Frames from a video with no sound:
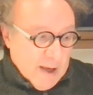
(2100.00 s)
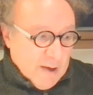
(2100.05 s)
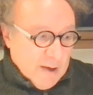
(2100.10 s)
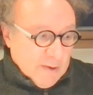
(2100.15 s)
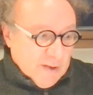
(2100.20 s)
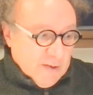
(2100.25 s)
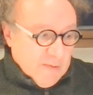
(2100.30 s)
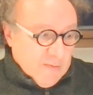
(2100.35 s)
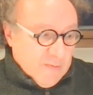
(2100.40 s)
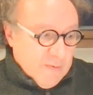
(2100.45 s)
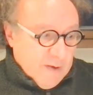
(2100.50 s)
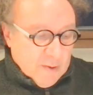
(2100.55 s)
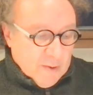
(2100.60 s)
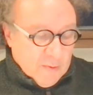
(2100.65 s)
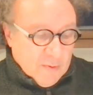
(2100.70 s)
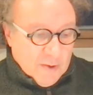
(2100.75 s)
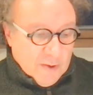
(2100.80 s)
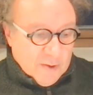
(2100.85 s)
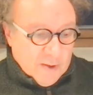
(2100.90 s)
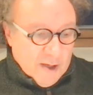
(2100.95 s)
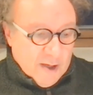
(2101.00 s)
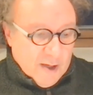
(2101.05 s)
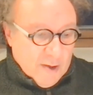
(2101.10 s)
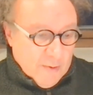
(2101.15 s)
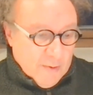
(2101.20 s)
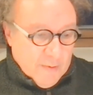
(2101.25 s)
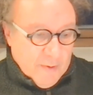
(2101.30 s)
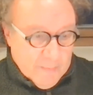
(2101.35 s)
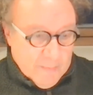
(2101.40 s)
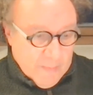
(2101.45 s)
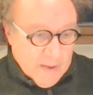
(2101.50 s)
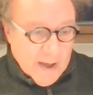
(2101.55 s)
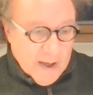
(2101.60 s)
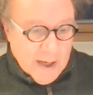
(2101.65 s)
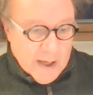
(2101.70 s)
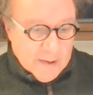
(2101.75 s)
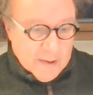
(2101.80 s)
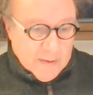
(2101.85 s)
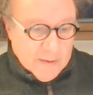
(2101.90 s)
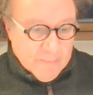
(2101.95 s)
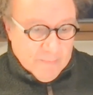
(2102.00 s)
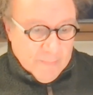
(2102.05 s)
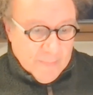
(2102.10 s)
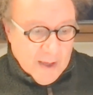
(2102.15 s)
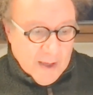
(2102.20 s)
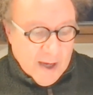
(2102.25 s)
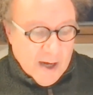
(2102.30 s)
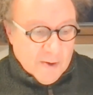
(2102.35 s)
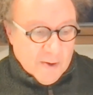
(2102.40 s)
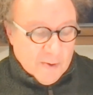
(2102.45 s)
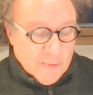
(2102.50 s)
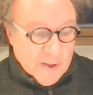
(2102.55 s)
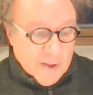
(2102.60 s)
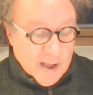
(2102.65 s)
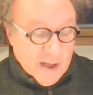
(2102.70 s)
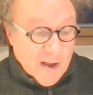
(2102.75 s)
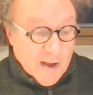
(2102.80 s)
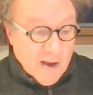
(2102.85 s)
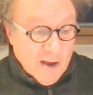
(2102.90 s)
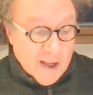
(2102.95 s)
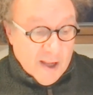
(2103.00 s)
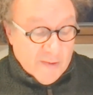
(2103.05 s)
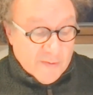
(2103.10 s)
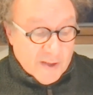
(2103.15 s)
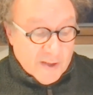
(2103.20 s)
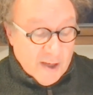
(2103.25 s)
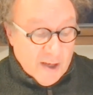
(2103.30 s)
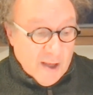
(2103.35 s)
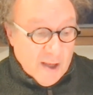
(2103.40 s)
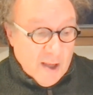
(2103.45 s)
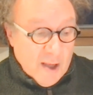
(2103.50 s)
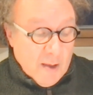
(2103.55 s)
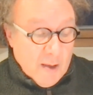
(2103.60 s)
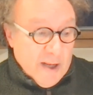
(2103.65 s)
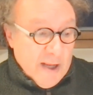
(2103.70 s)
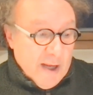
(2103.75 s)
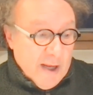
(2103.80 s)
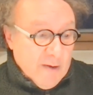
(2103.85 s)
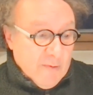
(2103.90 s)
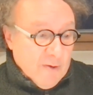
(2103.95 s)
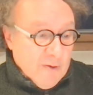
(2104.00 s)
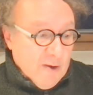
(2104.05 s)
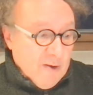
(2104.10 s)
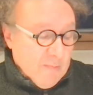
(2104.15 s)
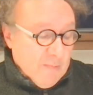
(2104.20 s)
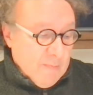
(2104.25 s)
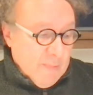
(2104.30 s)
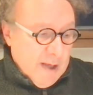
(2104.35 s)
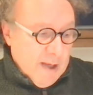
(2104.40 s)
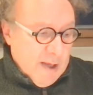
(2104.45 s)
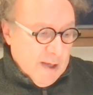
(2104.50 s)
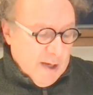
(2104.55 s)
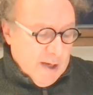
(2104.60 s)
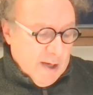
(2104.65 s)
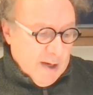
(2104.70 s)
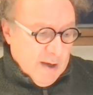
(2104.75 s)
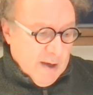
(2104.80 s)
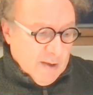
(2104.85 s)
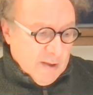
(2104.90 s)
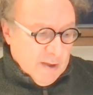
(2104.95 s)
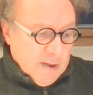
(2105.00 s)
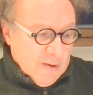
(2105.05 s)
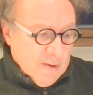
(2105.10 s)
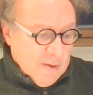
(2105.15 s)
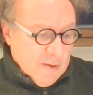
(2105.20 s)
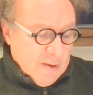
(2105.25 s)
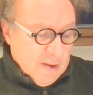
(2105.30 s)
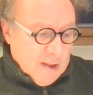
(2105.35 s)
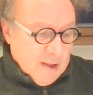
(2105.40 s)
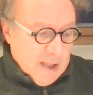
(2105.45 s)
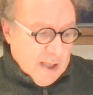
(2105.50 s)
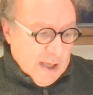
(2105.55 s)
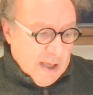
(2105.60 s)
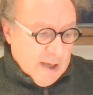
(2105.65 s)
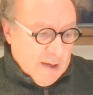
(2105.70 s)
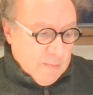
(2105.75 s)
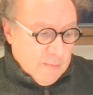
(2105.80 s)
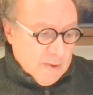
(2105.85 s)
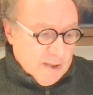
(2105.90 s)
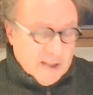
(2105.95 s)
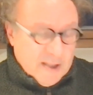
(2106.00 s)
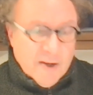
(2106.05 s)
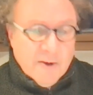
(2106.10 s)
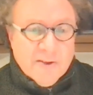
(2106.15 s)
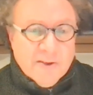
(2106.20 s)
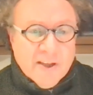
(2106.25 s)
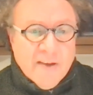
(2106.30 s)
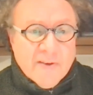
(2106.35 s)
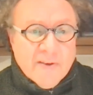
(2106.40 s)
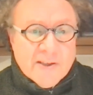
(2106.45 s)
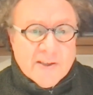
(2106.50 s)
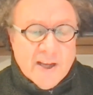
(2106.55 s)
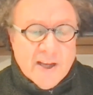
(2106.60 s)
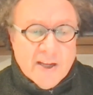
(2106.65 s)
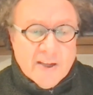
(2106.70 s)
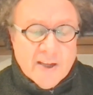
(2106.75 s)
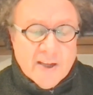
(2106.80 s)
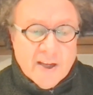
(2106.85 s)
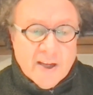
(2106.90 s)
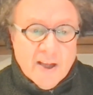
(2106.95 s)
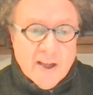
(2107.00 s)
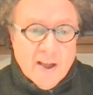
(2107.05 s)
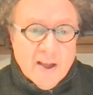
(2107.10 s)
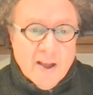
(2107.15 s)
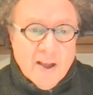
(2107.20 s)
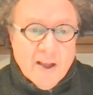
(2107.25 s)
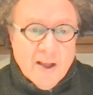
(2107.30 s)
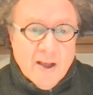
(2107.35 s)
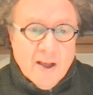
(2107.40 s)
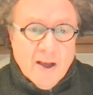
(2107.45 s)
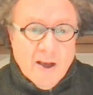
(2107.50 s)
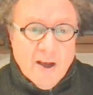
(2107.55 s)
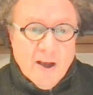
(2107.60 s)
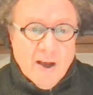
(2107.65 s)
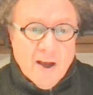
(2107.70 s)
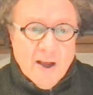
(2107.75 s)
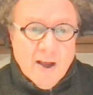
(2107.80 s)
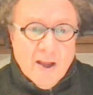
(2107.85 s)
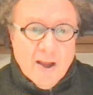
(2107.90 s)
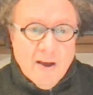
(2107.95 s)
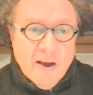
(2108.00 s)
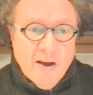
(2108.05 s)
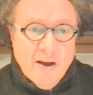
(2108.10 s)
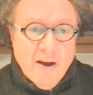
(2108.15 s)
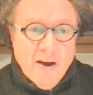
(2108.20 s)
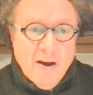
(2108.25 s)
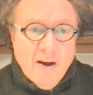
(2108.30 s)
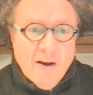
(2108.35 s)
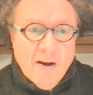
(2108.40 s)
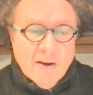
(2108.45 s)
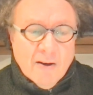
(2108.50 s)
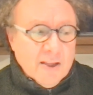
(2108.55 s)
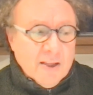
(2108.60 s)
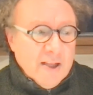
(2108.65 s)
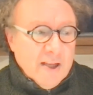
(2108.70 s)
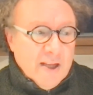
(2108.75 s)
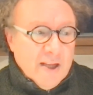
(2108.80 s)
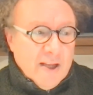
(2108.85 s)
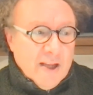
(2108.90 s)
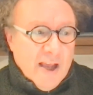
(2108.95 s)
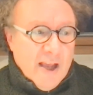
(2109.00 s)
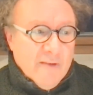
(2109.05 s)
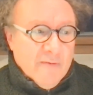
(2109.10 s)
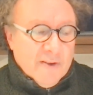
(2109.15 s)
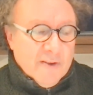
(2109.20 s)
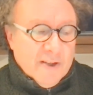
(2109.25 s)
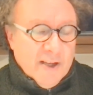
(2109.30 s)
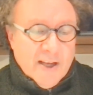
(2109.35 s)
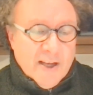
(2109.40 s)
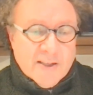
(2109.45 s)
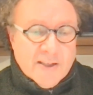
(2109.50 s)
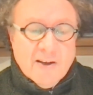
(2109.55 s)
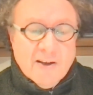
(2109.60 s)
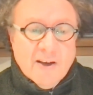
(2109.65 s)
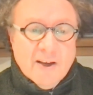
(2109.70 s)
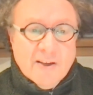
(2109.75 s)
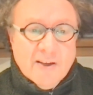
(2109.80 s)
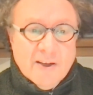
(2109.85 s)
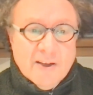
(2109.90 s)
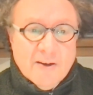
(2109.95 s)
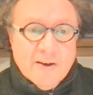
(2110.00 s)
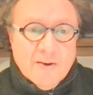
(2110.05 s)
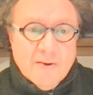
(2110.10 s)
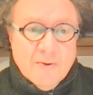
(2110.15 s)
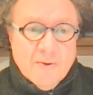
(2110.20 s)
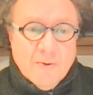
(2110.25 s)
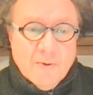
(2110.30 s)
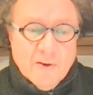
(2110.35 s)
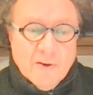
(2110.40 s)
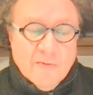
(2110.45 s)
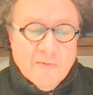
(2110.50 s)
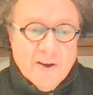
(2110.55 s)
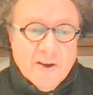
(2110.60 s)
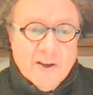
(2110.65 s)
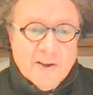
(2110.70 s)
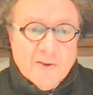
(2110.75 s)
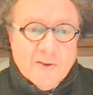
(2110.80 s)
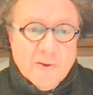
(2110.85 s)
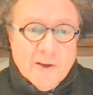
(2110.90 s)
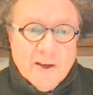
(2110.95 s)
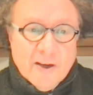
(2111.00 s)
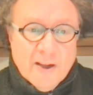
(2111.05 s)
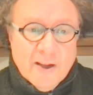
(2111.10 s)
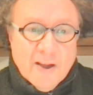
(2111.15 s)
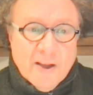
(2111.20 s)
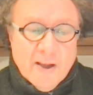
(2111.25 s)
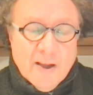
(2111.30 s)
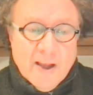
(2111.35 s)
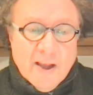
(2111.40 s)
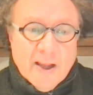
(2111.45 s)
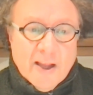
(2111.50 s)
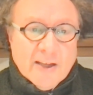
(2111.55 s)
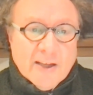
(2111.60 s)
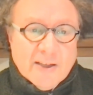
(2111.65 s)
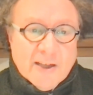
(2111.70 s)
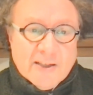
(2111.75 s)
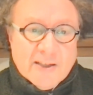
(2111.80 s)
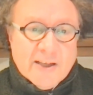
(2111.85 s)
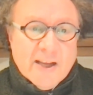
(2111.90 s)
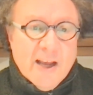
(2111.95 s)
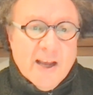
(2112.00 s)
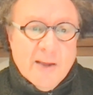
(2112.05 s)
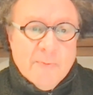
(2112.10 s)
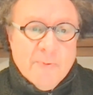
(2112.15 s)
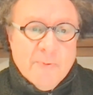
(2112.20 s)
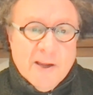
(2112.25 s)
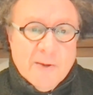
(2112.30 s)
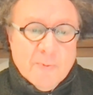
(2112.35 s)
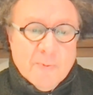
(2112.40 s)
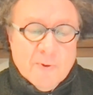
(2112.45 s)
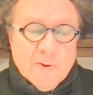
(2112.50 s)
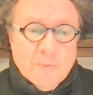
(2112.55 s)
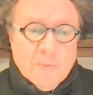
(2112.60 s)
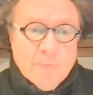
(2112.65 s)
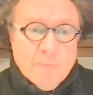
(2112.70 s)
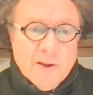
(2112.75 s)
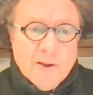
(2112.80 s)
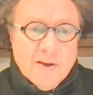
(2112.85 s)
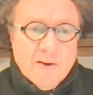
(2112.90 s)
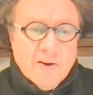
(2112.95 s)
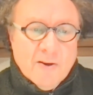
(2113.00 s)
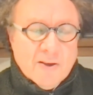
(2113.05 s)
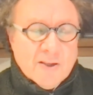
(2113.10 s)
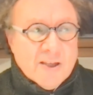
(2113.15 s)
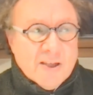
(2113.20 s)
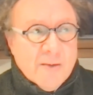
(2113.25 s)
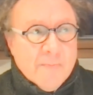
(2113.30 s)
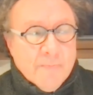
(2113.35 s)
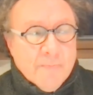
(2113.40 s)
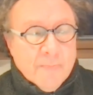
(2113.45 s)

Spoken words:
out of Toronto and carried on with their lives. He wrote me an article that was so devastating, I hardly ever dare cite it or refer to it in case I scare people, because